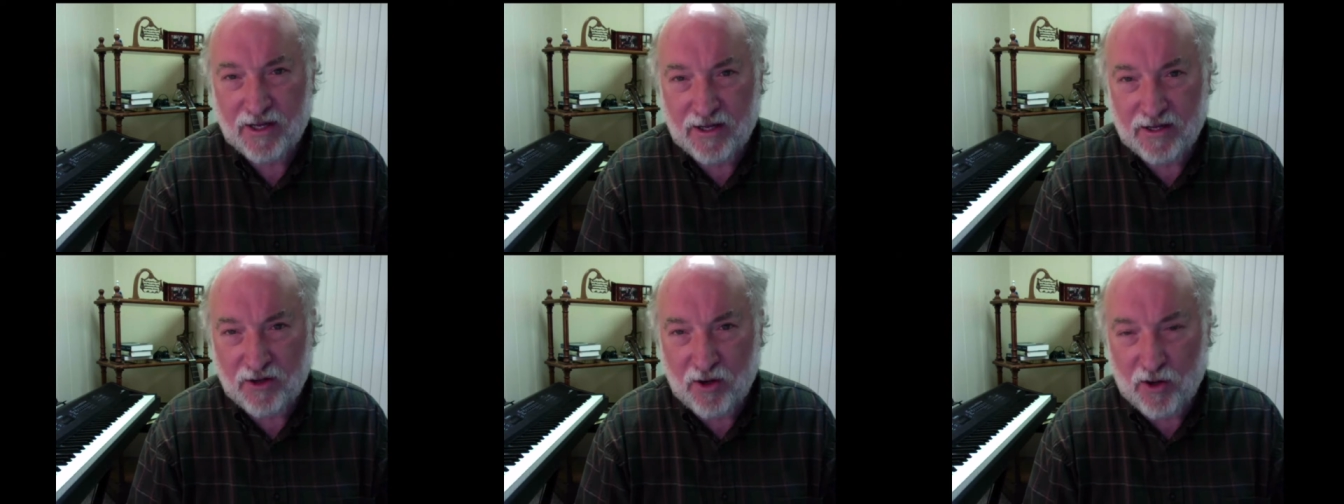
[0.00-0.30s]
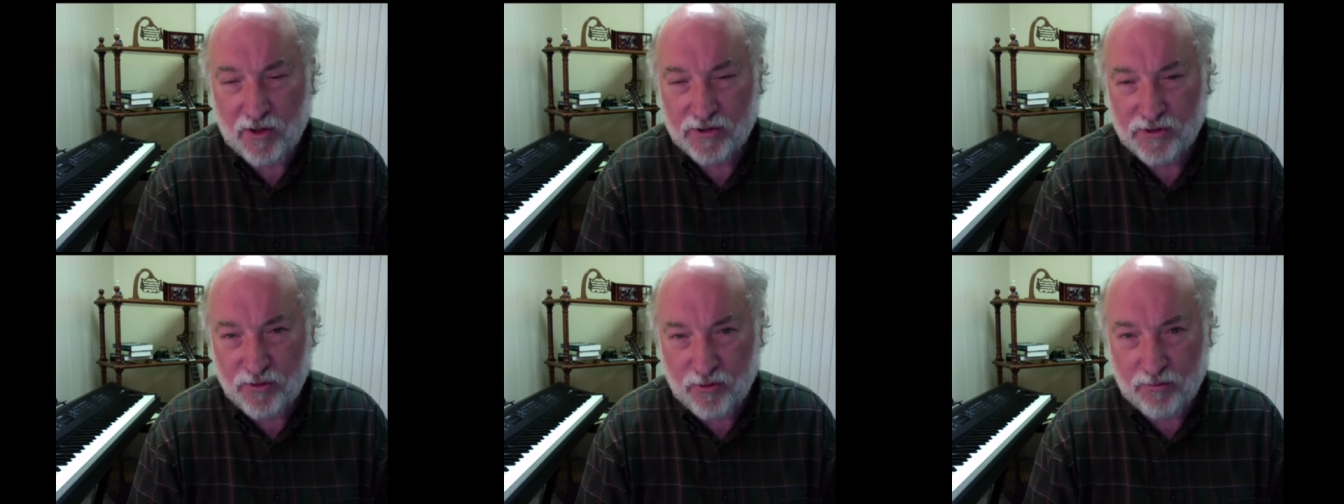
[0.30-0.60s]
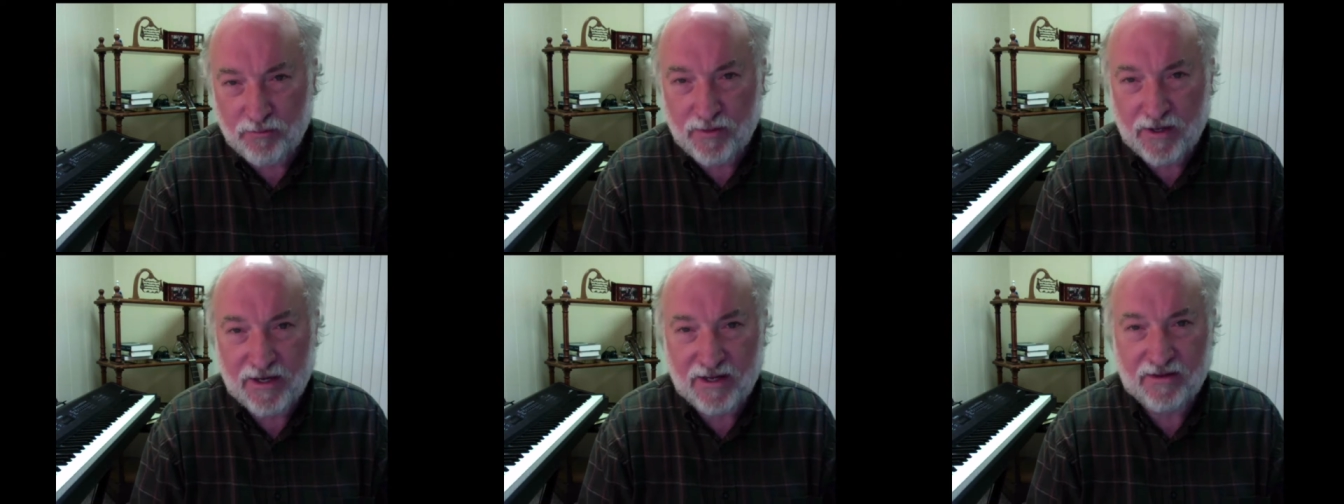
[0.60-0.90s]
and also in
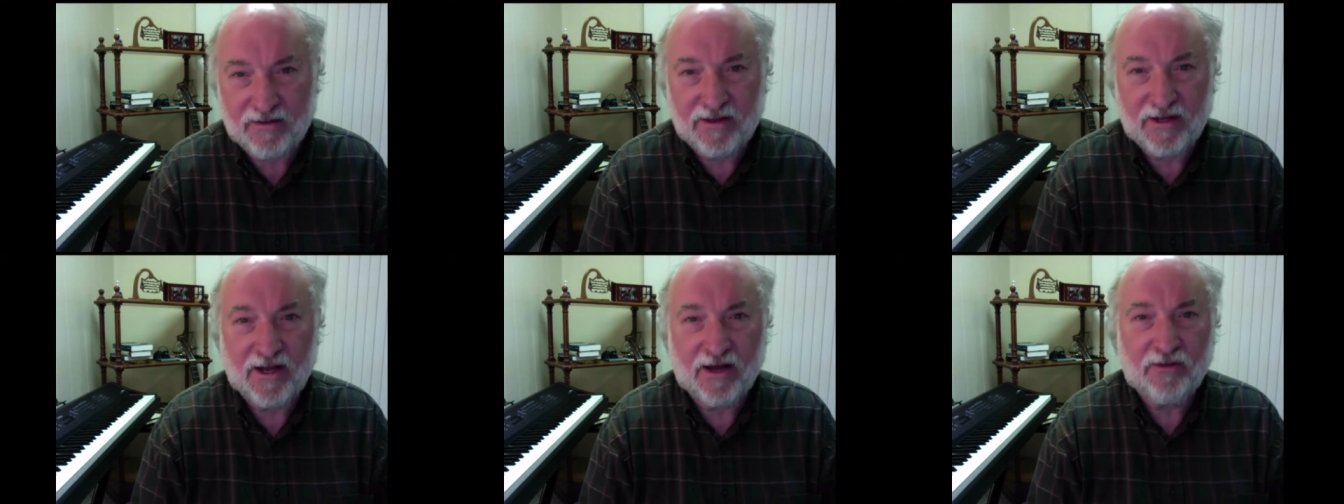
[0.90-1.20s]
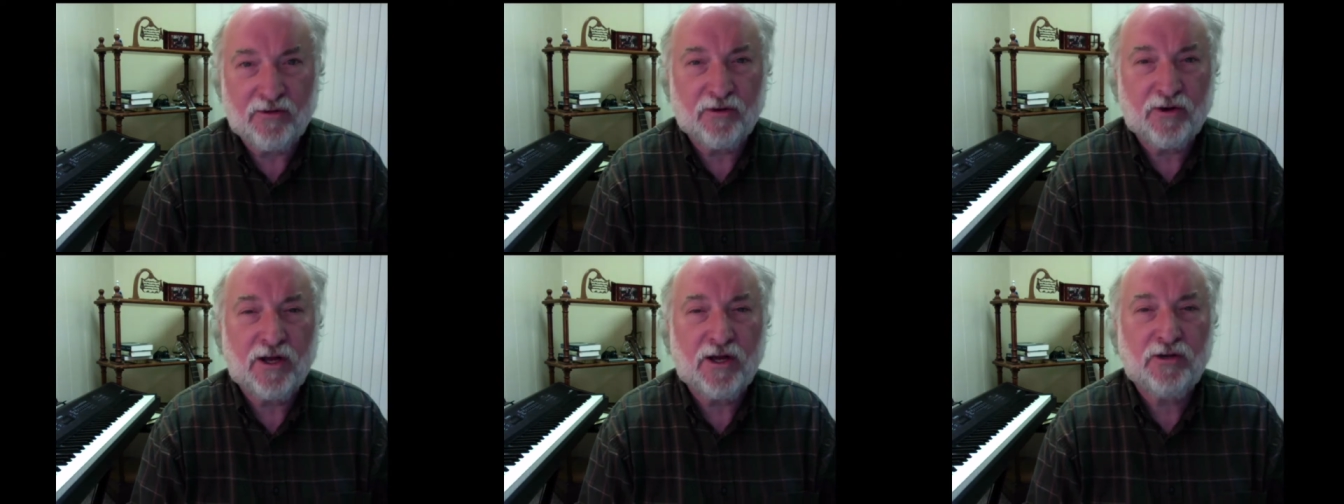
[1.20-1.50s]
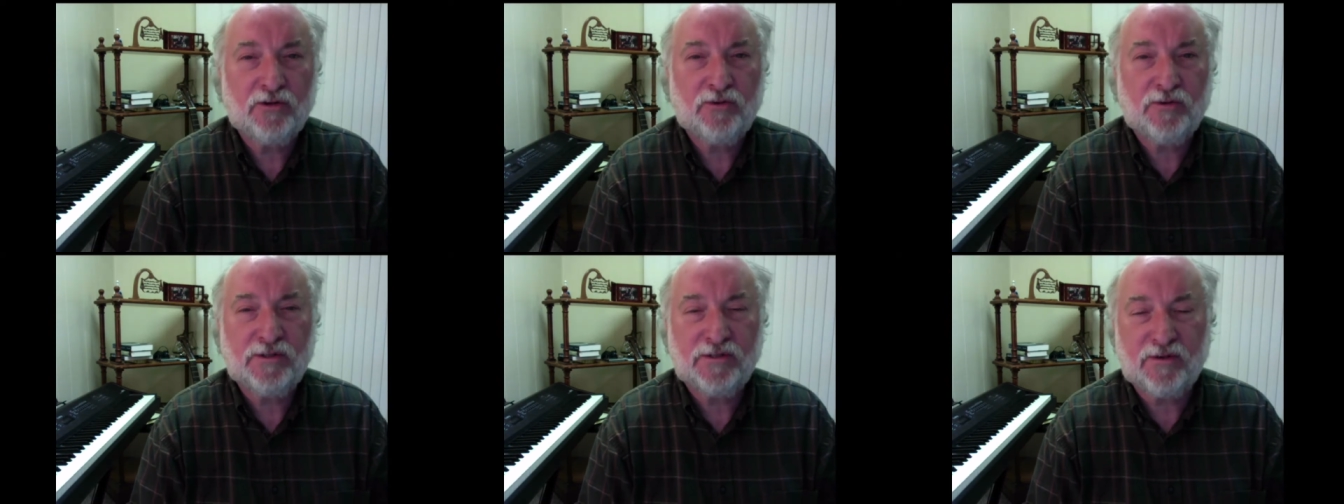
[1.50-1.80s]
many of the other
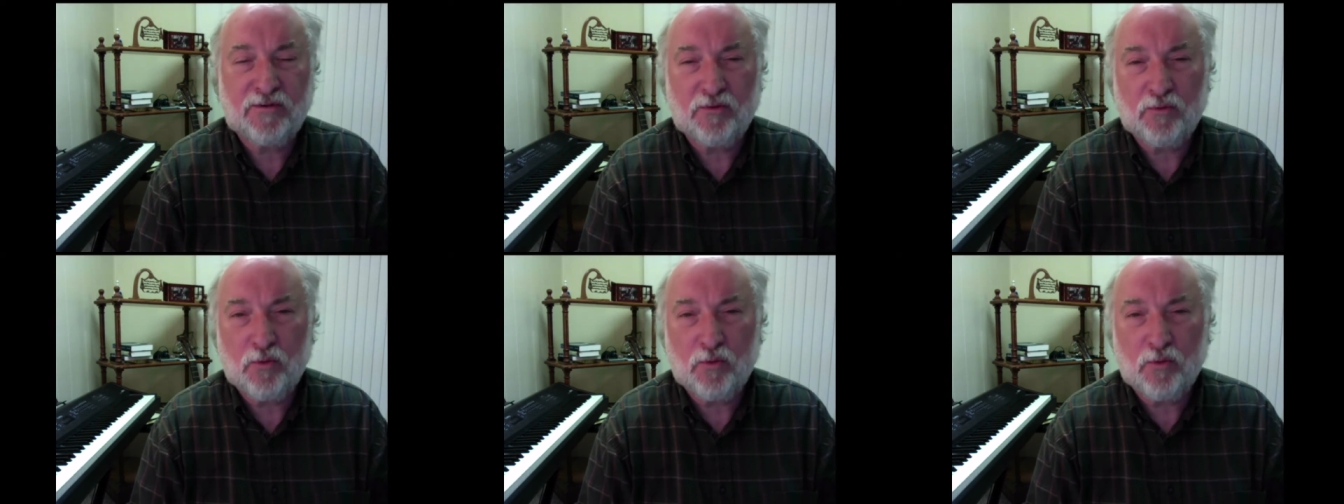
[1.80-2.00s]
countries of the